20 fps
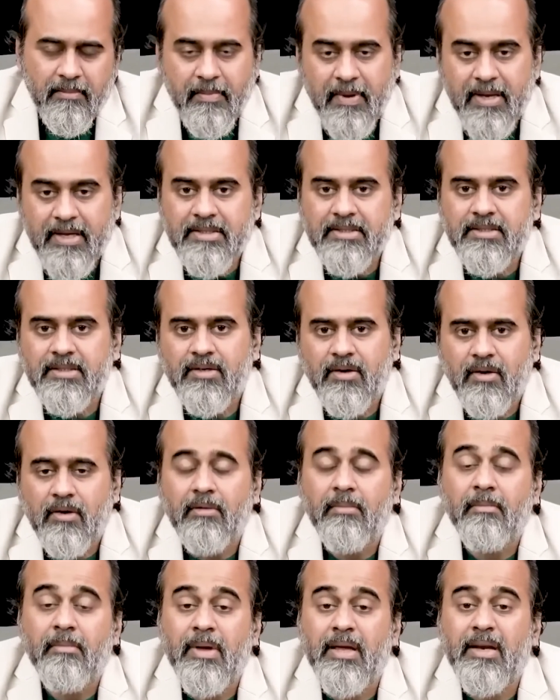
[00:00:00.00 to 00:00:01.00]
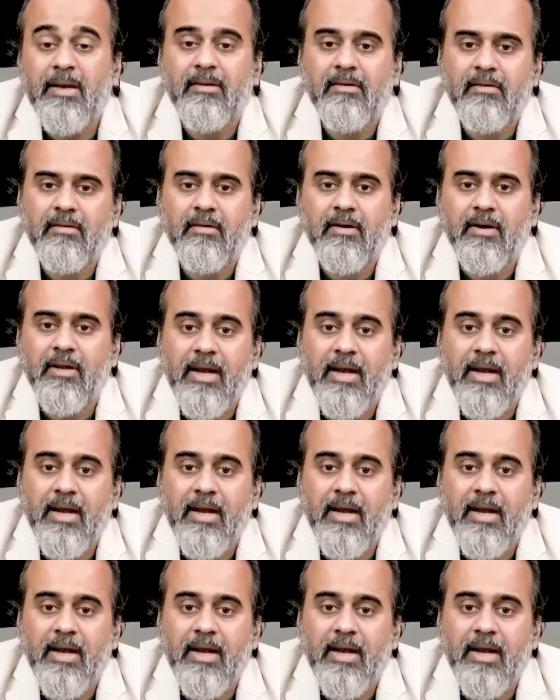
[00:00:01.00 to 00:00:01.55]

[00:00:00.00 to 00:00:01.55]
based on merit or